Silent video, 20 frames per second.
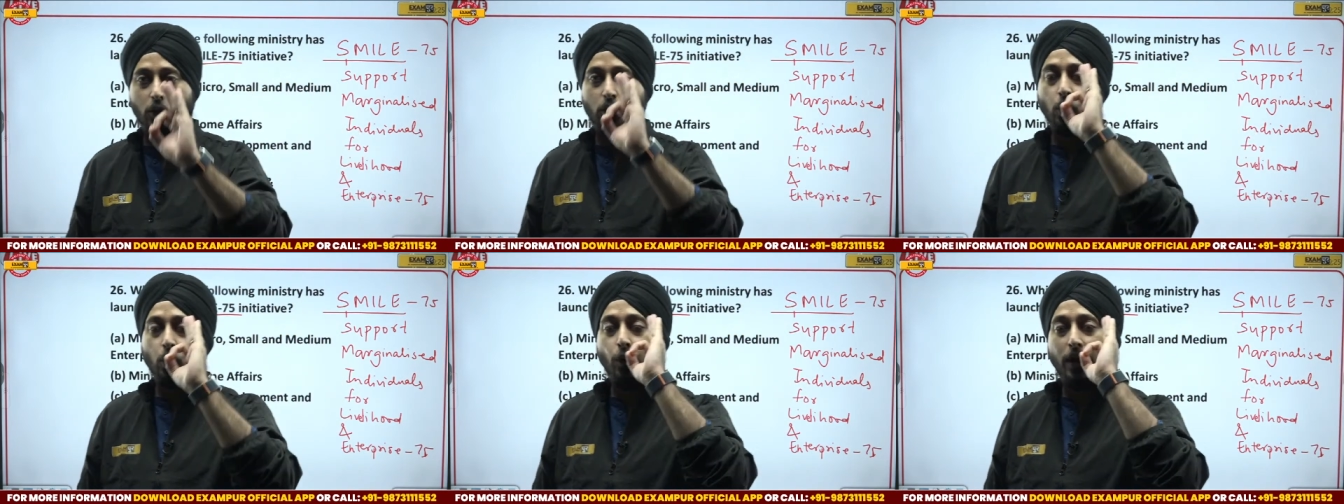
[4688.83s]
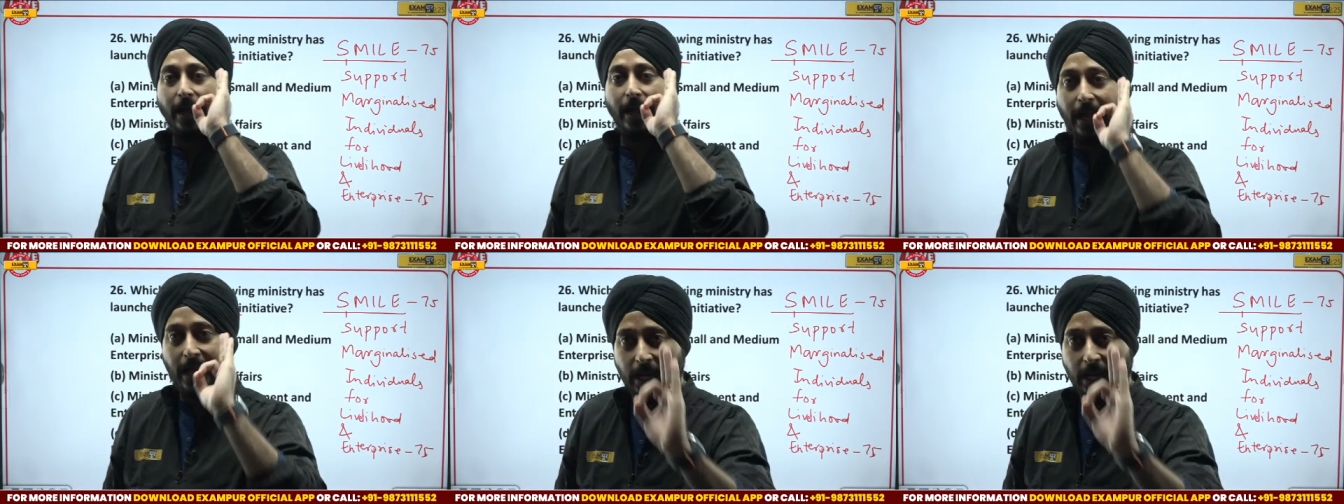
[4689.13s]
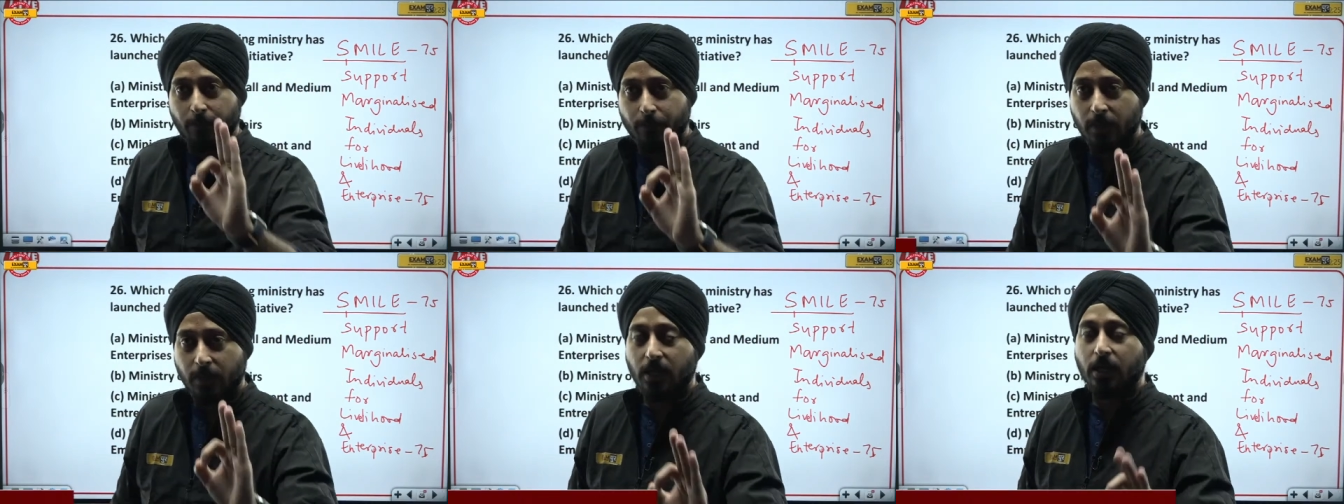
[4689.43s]
to
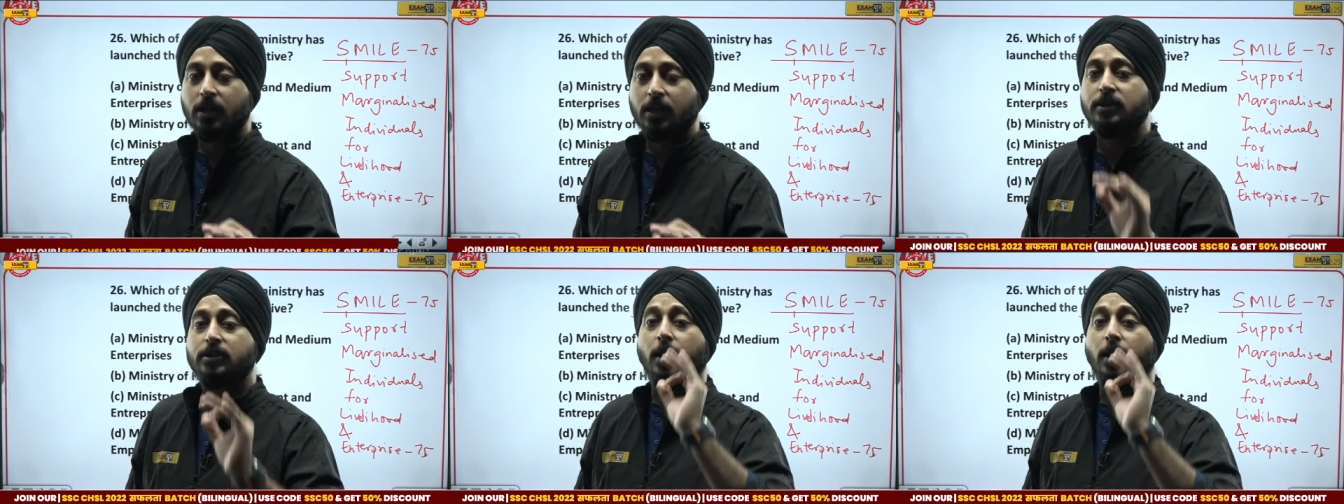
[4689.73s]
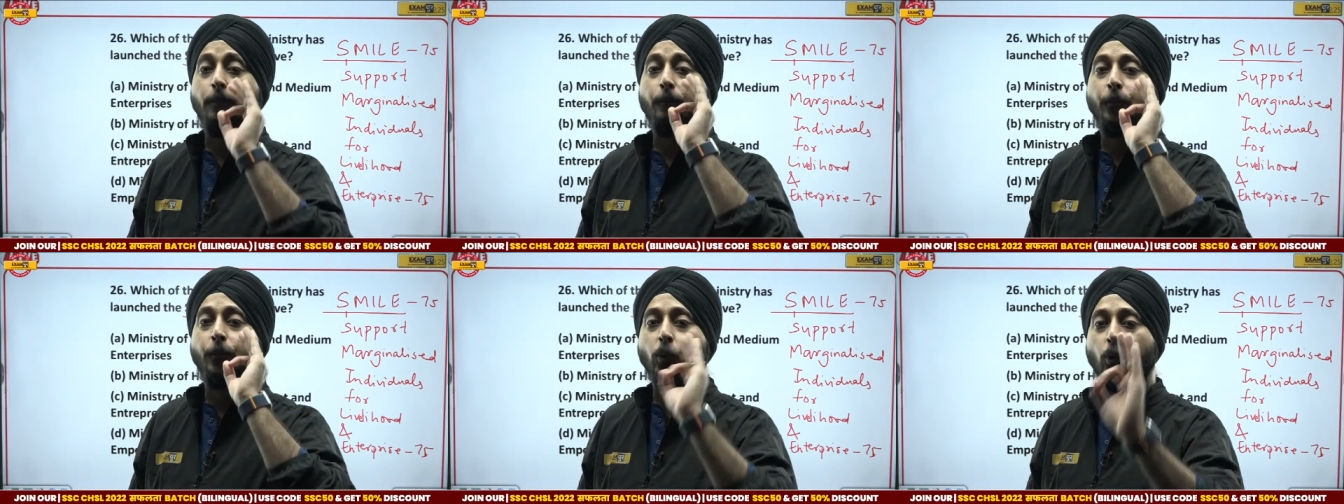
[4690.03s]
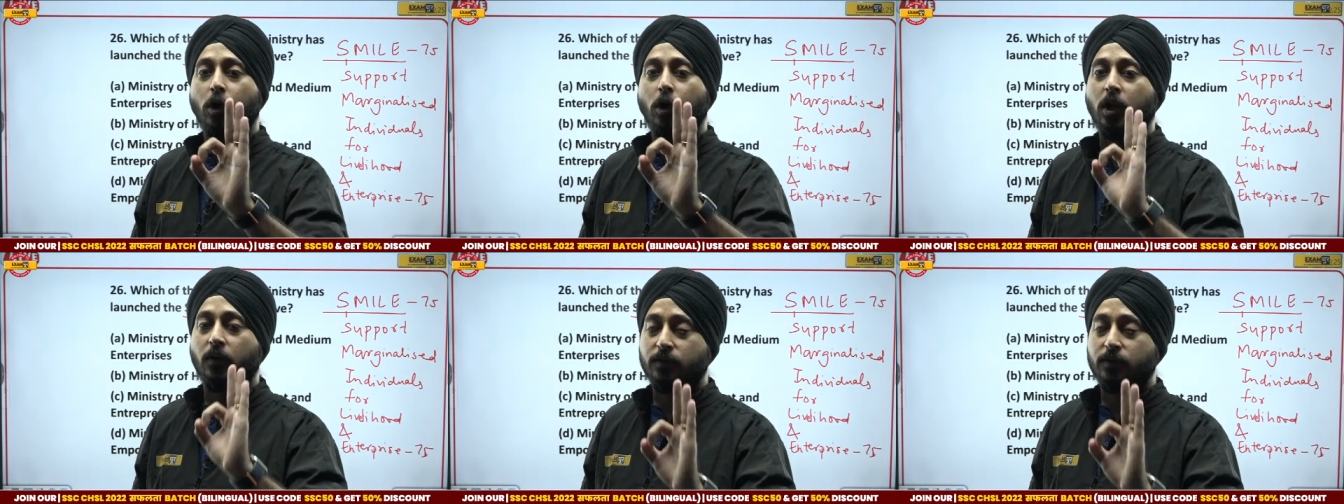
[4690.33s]
help the
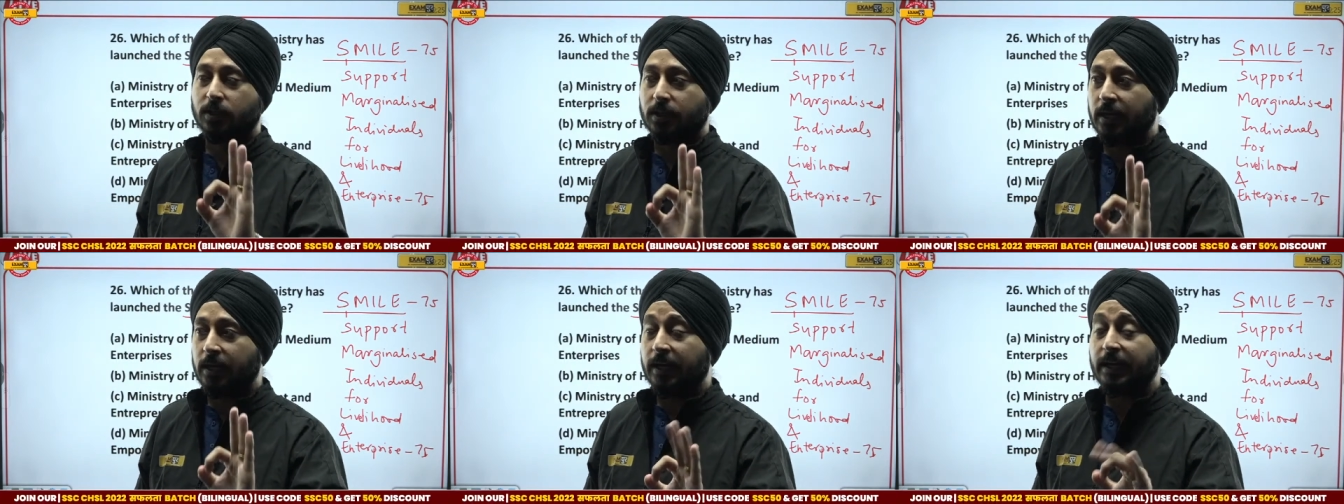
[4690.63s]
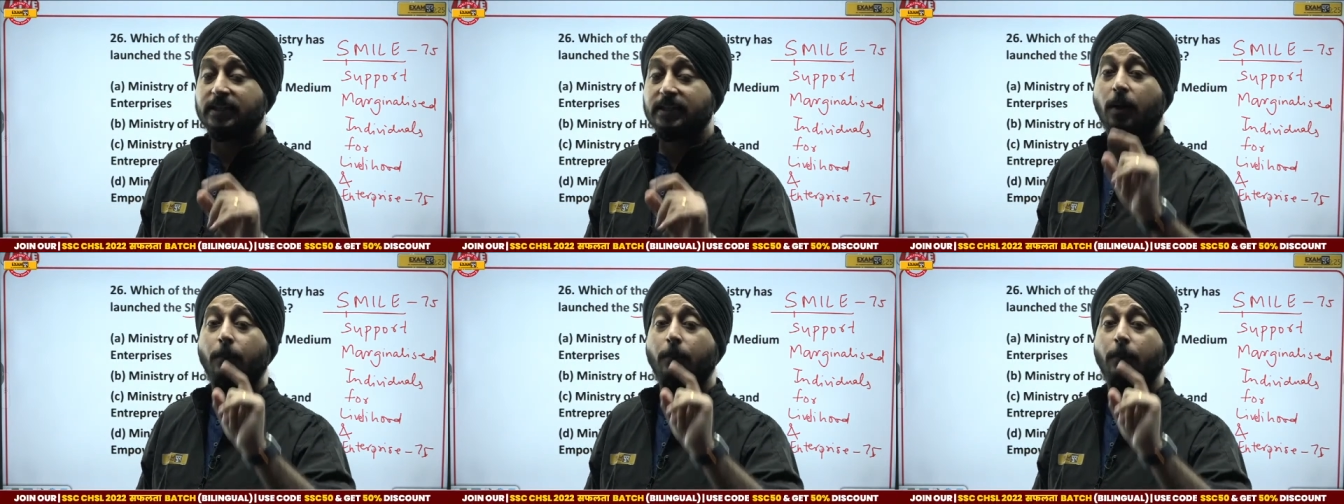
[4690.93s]
poor of the country, the